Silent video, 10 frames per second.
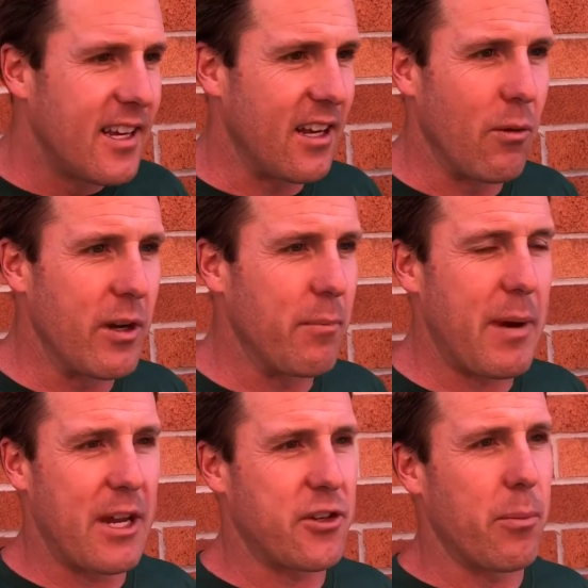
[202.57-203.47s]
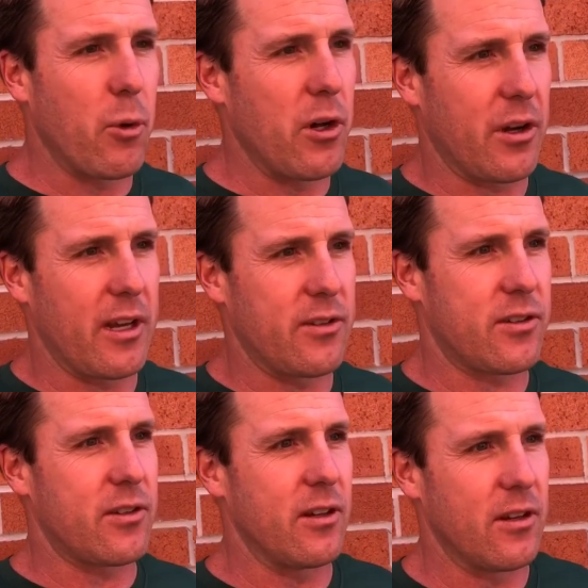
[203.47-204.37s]
You know, we didn't match up well
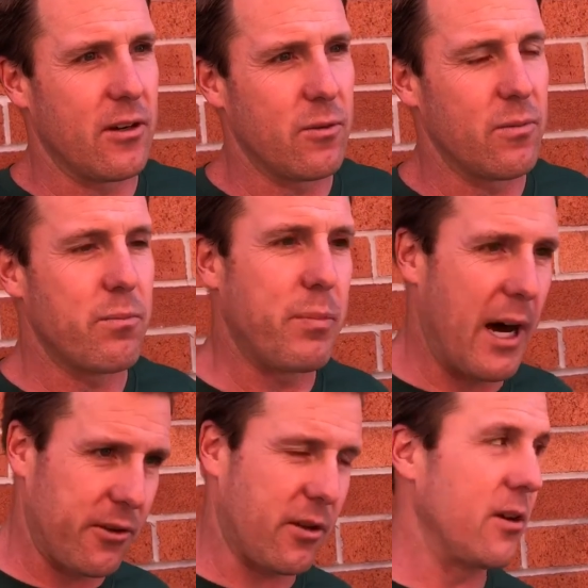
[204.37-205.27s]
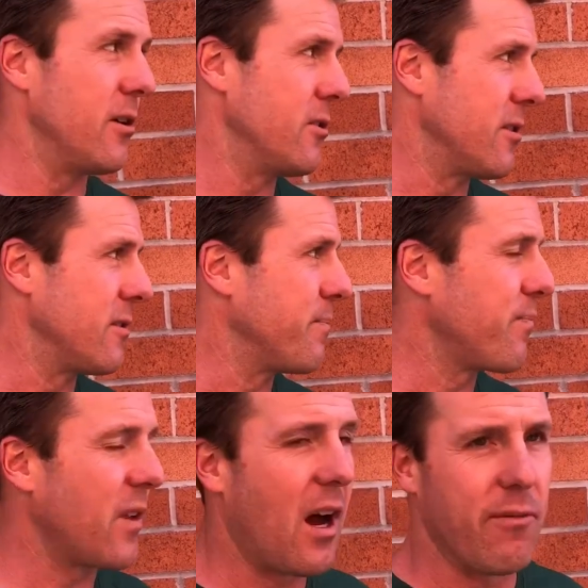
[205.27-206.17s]
against, you know, Bosco and
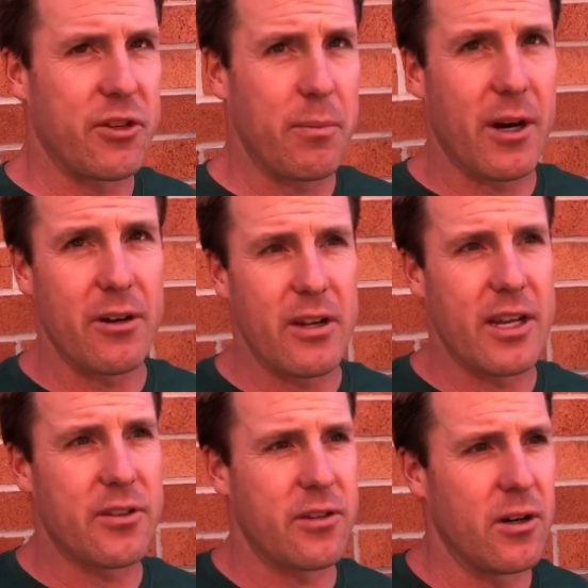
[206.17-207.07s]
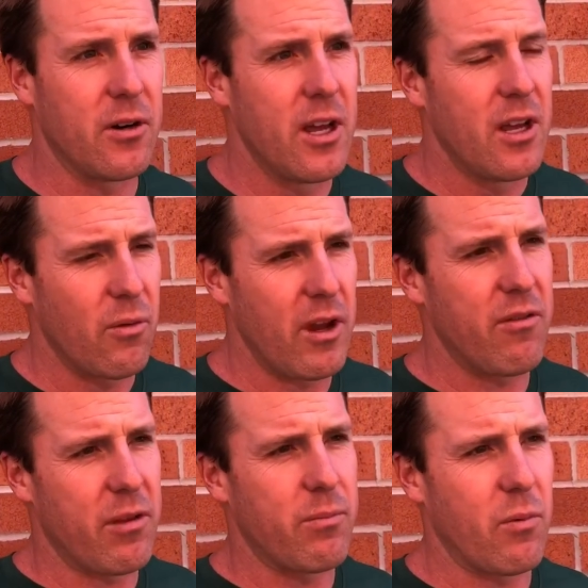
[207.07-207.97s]
obviously modern day, so we
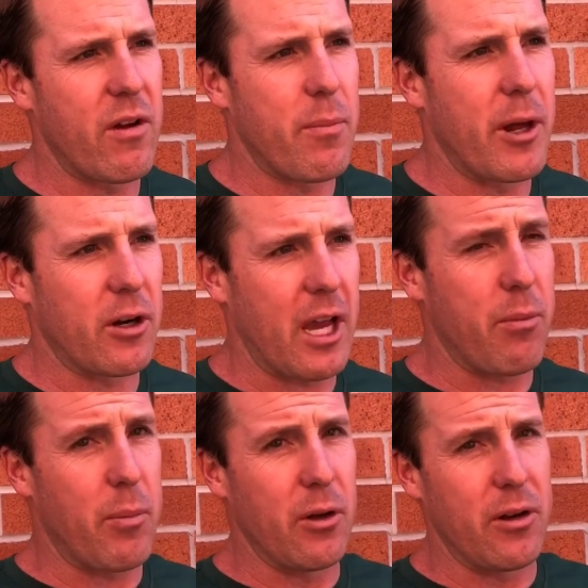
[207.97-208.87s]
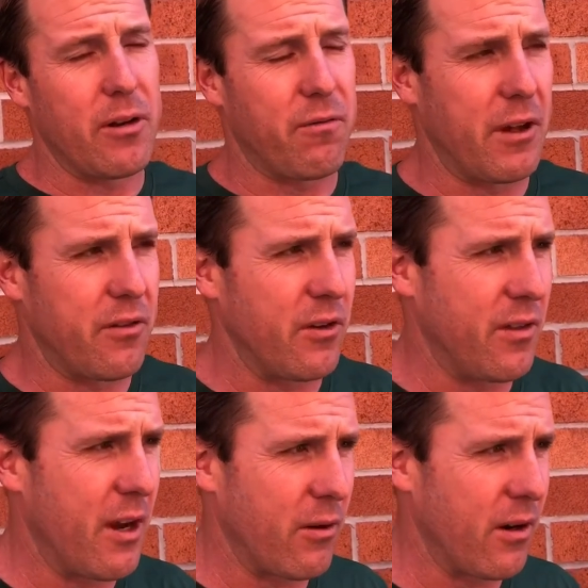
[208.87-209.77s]
have a better capability defensively
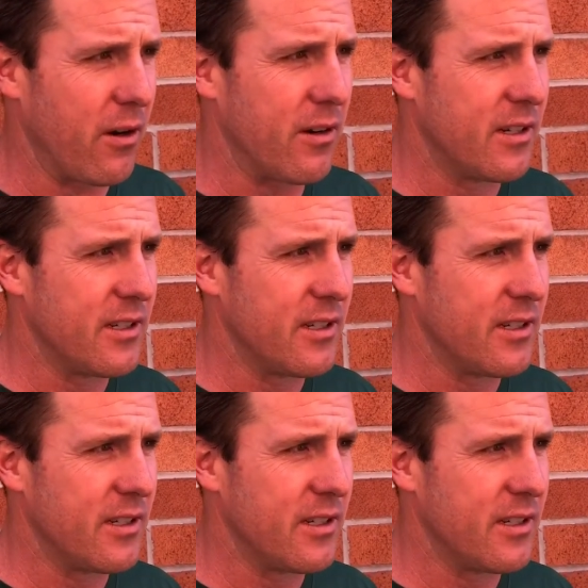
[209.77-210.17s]
in that regard.